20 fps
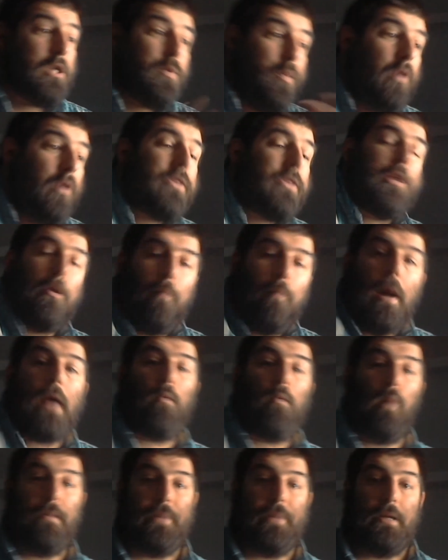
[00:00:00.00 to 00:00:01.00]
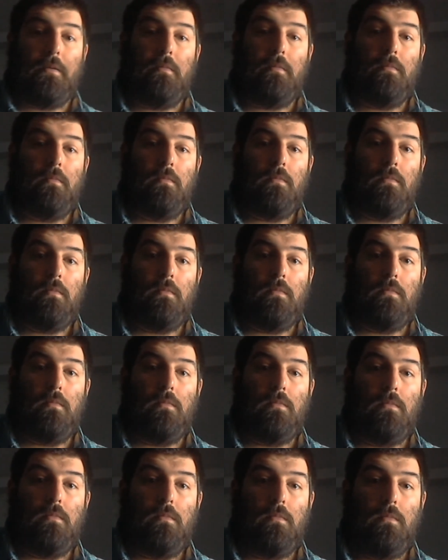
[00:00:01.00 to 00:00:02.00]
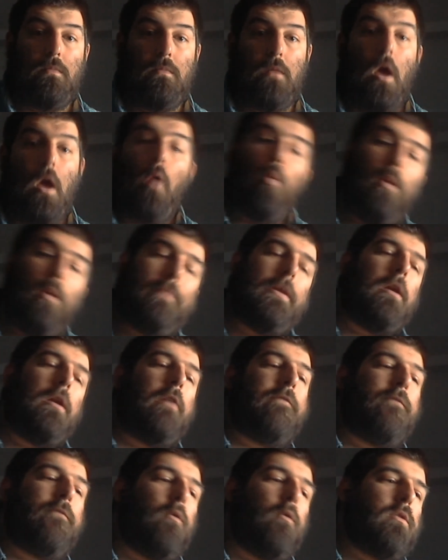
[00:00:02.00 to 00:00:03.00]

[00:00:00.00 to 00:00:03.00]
is put there by women. Women